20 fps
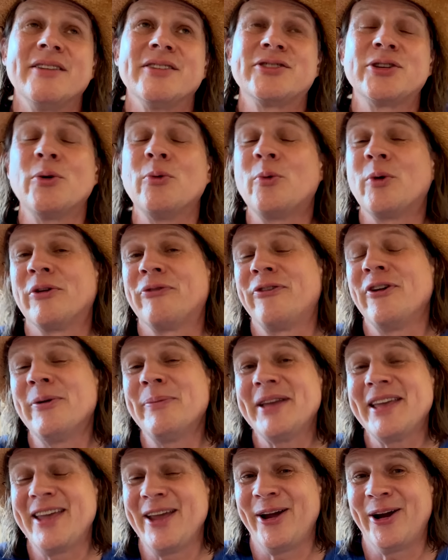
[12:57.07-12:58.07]
So we're
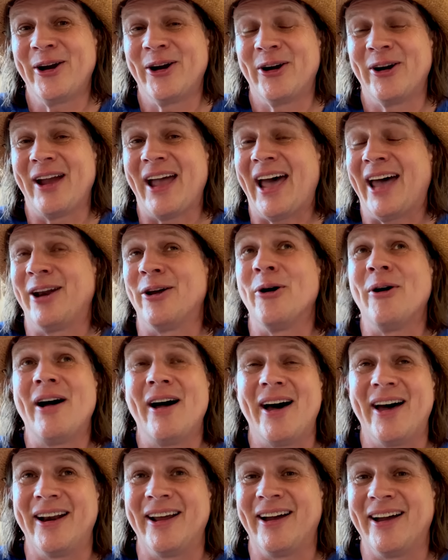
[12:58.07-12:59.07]
filming here at
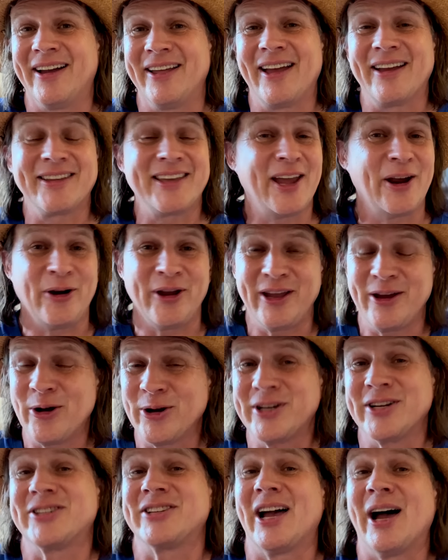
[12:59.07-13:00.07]
Ohana. Kerri
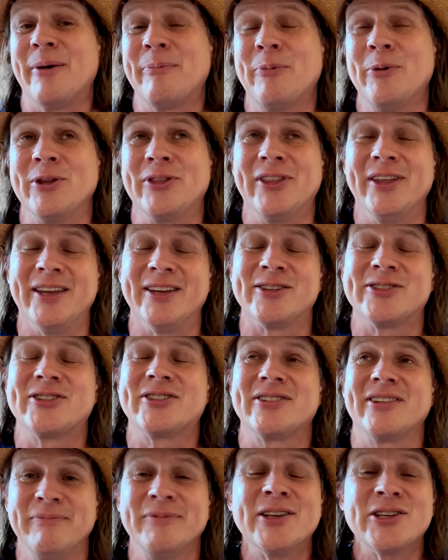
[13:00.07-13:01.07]
hooked us up with
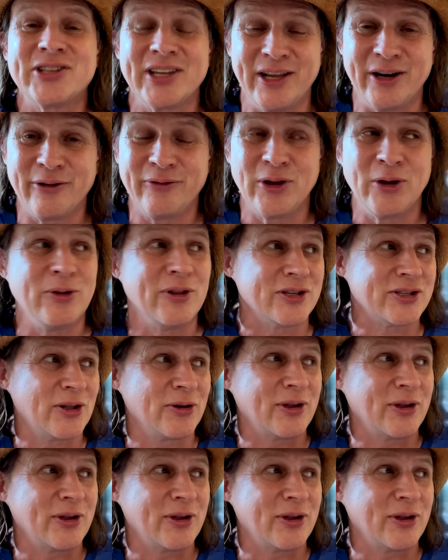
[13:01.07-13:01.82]
this interview in this